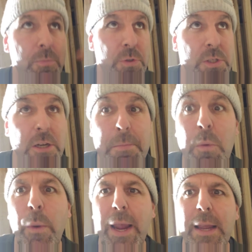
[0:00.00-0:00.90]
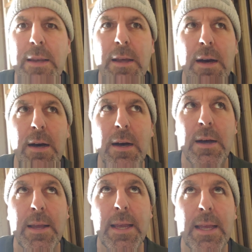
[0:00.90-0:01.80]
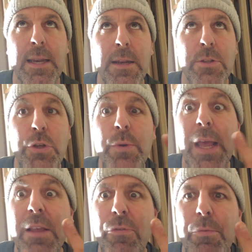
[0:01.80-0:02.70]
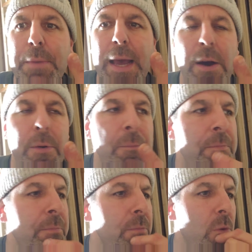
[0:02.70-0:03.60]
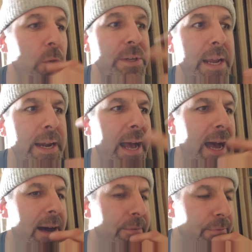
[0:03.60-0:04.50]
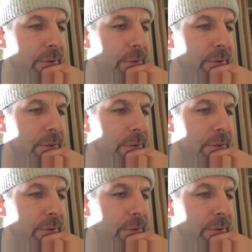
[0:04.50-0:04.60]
There's going to be rain in 2 days from now, or a day and a half.